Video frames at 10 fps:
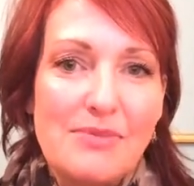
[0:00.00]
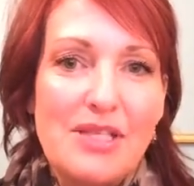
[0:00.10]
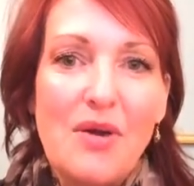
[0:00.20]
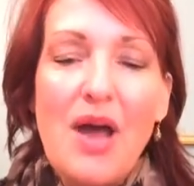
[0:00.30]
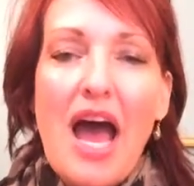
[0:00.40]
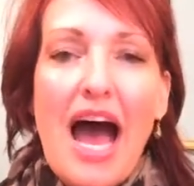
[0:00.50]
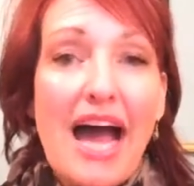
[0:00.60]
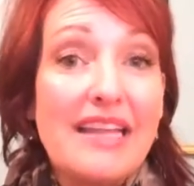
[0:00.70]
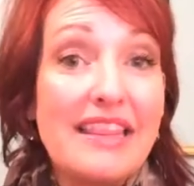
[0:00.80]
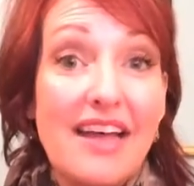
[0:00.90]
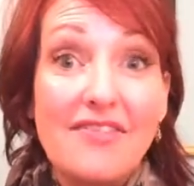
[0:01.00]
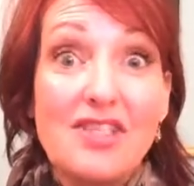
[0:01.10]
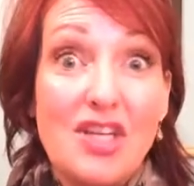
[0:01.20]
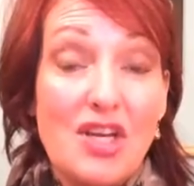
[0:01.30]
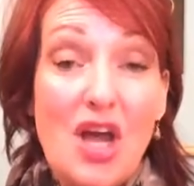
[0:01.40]
So I'd love
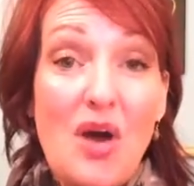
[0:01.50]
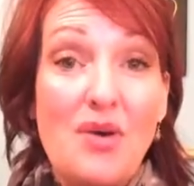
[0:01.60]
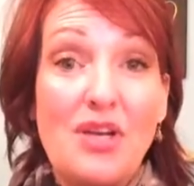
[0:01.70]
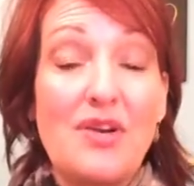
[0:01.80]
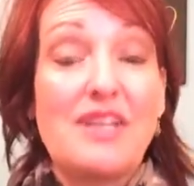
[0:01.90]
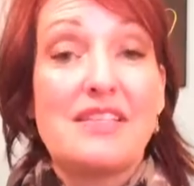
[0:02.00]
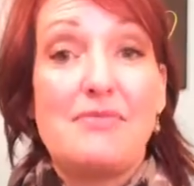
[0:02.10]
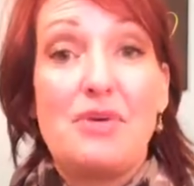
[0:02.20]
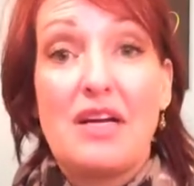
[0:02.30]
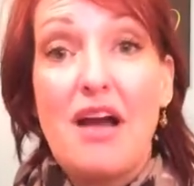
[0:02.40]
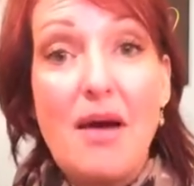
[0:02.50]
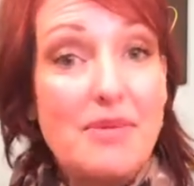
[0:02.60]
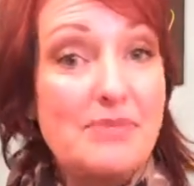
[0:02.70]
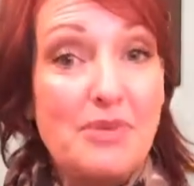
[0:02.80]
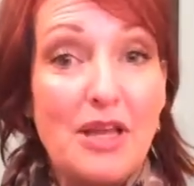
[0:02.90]
to know, and you guys can put
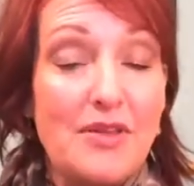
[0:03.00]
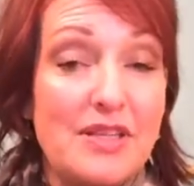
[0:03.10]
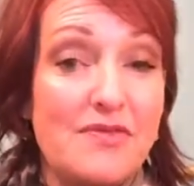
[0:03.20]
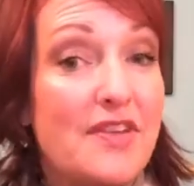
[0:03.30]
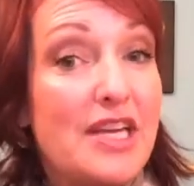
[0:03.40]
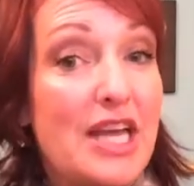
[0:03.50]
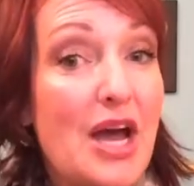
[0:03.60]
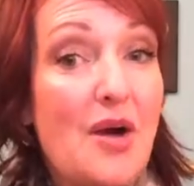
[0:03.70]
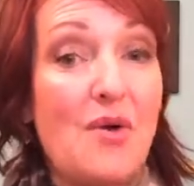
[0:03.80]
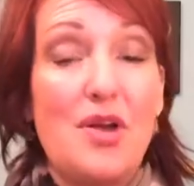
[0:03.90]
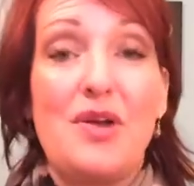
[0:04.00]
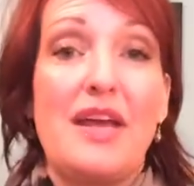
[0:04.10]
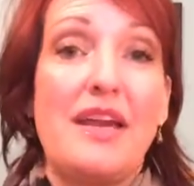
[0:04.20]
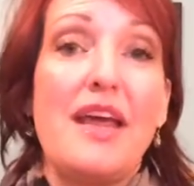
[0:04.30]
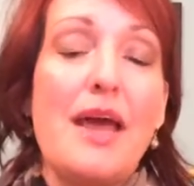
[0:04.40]
comments below this video or you
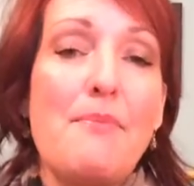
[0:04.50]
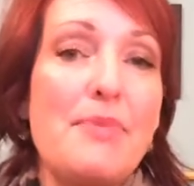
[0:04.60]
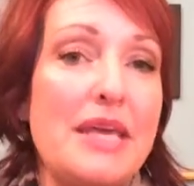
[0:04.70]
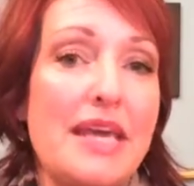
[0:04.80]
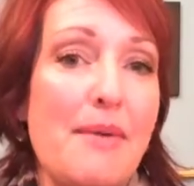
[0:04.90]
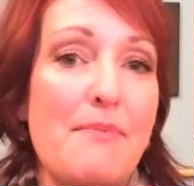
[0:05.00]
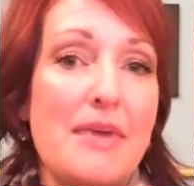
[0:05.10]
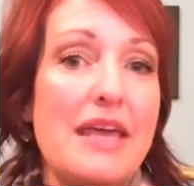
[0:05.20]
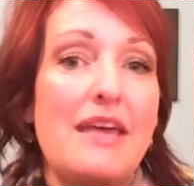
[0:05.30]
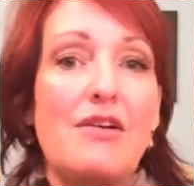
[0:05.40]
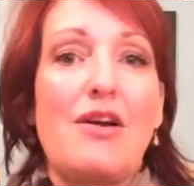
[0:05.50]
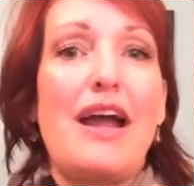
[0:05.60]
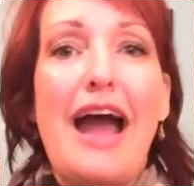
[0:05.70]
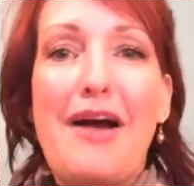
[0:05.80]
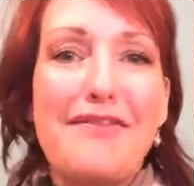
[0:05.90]
can PM me or
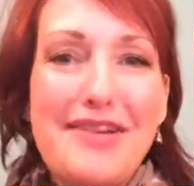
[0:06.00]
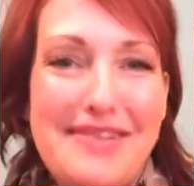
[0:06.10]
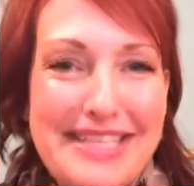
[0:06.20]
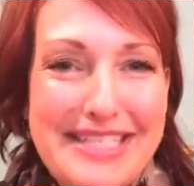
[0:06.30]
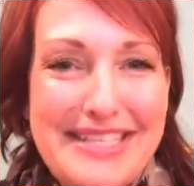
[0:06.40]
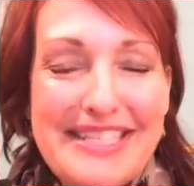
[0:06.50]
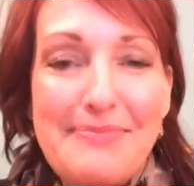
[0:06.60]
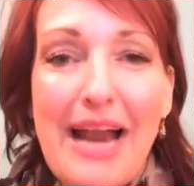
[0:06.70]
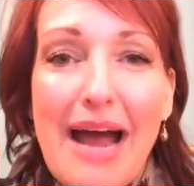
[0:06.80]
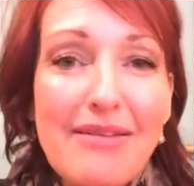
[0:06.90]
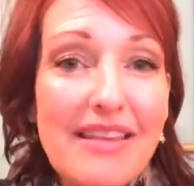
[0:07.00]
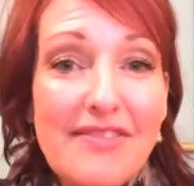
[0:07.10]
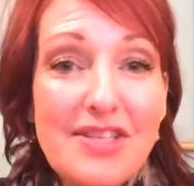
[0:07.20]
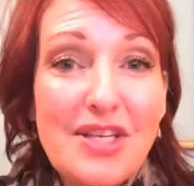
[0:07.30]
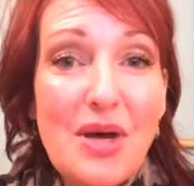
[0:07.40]
however you want to do this, but I would love
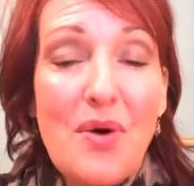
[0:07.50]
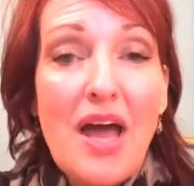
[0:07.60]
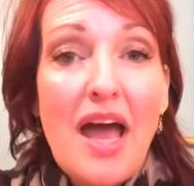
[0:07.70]
to know